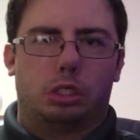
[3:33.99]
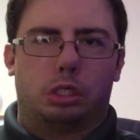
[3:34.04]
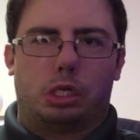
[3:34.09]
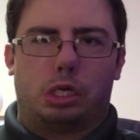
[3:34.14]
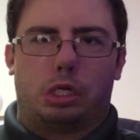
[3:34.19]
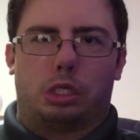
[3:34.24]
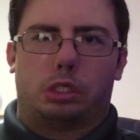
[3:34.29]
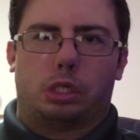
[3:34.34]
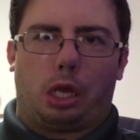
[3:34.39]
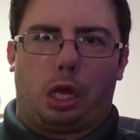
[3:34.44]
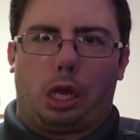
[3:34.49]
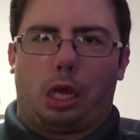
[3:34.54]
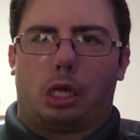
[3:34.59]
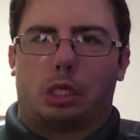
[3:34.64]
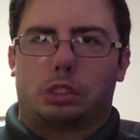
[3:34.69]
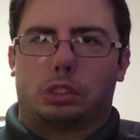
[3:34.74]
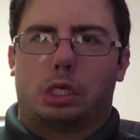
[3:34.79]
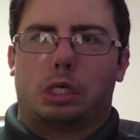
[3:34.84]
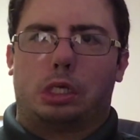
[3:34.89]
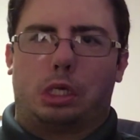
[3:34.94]
you're
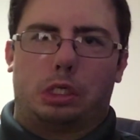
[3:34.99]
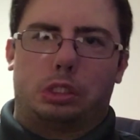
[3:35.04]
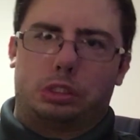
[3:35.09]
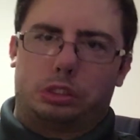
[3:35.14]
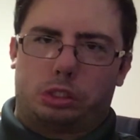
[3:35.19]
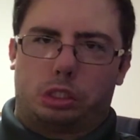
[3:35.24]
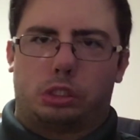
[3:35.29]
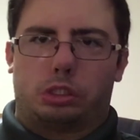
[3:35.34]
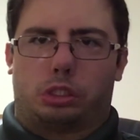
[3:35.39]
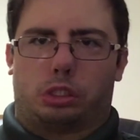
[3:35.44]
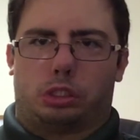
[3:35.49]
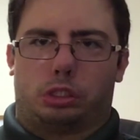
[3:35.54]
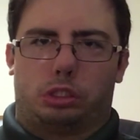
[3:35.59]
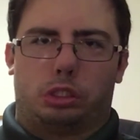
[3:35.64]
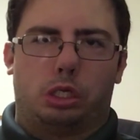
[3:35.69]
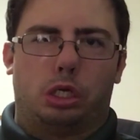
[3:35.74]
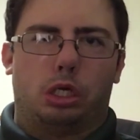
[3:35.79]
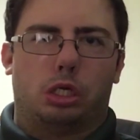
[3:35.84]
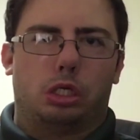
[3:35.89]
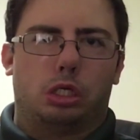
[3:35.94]
asking
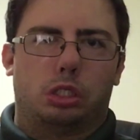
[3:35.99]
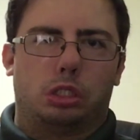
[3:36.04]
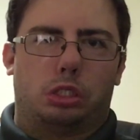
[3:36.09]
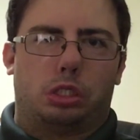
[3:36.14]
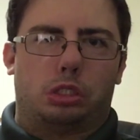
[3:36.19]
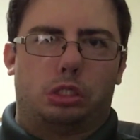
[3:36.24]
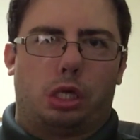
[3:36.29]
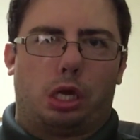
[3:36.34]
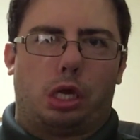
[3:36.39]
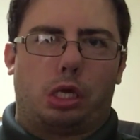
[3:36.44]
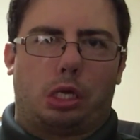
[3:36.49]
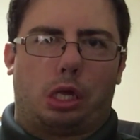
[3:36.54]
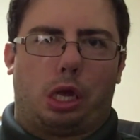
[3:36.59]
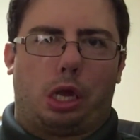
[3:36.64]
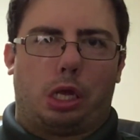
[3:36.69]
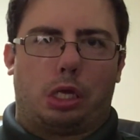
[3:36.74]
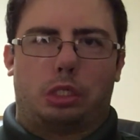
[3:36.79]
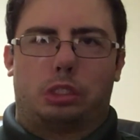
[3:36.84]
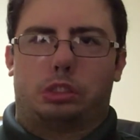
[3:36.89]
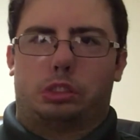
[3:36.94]
consumers to take
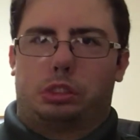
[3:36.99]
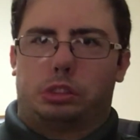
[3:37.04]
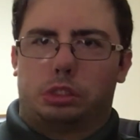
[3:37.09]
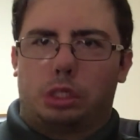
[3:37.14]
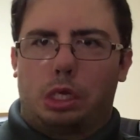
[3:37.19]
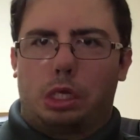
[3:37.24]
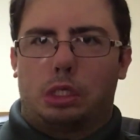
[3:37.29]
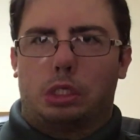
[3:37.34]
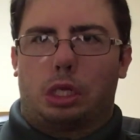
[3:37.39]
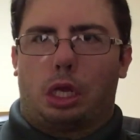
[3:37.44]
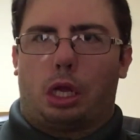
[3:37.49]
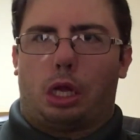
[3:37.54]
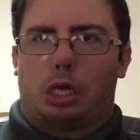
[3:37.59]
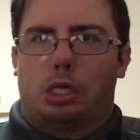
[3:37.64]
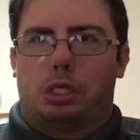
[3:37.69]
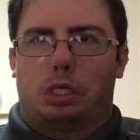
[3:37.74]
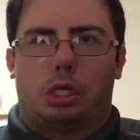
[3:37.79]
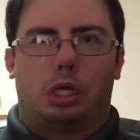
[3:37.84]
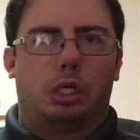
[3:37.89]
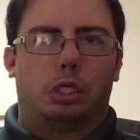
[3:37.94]
a
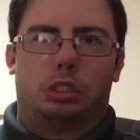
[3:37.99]
streamlined,